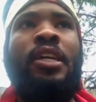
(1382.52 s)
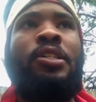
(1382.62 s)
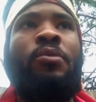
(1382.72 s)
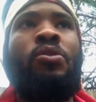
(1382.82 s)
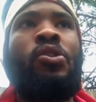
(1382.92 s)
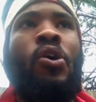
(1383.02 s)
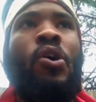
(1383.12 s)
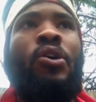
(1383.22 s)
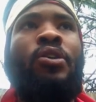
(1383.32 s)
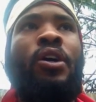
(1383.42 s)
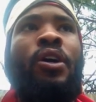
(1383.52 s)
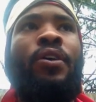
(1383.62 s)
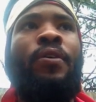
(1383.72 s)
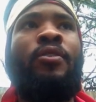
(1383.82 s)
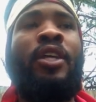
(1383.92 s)
Egypt was called
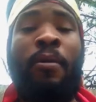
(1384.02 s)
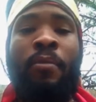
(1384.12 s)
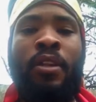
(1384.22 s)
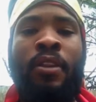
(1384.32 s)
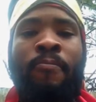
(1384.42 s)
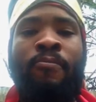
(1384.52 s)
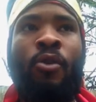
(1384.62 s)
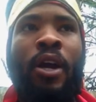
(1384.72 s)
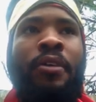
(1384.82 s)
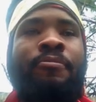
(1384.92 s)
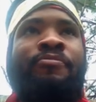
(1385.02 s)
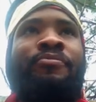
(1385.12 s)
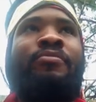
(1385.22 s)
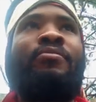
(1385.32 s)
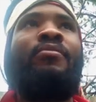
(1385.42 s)
Kemet, right?
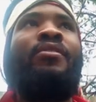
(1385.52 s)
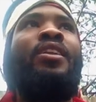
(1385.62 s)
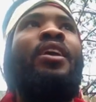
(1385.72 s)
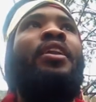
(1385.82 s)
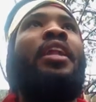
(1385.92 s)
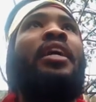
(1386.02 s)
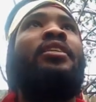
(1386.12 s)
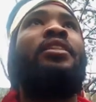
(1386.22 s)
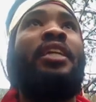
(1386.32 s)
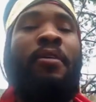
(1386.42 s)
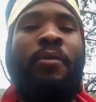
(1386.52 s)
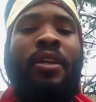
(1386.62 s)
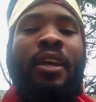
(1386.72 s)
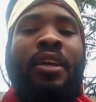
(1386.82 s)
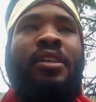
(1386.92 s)
And that Kemet
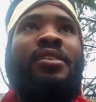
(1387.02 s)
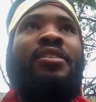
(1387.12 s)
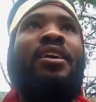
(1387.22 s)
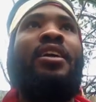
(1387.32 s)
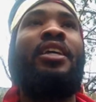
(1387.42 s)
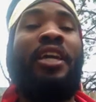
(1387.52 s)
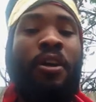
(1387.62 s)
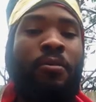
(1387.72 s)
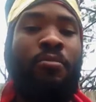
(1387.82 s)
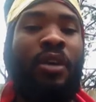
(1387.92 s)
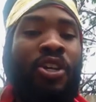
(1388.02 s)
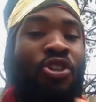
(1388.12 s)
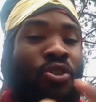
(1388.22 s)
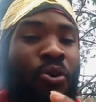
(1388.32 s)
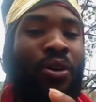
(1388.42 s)
is
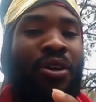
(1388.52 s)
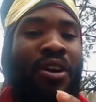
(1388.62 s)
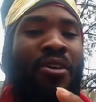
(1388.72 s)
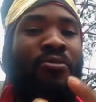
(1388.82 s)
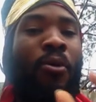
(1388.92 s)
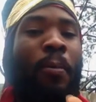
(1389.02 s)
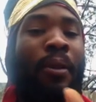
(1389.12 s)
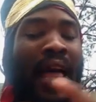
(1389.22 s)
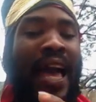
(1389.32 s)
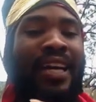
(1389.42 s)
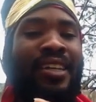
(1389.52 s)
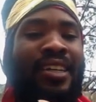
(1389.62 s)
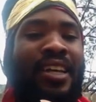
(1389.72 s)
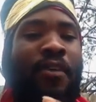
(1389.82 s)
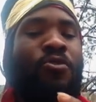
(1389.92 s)
short for black.
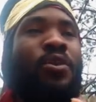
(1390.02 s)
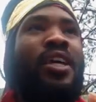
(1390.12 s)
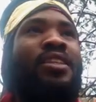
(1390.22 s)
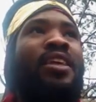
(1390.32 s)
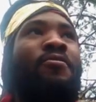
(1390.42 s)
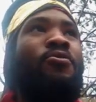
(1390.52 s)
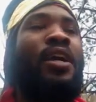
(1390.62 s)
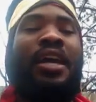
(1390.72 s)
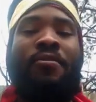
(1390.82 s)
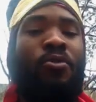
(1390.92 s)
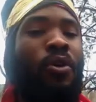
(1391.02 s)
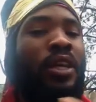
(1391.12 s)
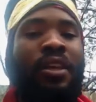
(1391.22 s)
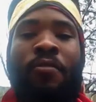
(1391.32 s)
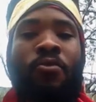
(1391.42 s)
If you
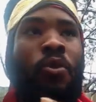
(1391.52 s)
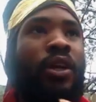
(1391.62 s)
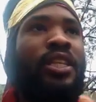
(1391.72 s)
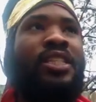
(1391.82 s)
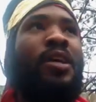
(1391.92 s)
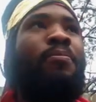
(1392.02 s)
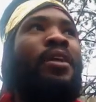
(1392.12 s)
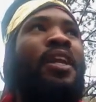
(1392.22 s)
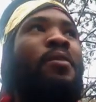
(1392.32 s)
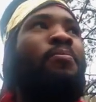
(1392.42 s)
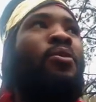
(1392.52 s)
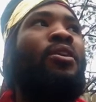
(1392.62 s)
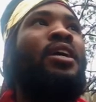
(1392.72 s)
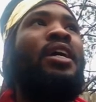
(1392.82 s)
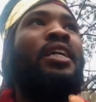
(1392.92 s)
look this up in any book,
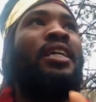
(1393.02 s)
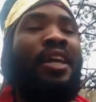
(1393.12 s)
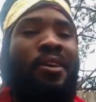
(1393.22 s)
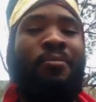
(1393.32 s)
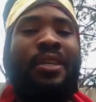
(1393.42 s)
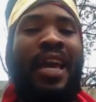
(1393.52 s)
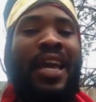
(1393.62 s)
Kem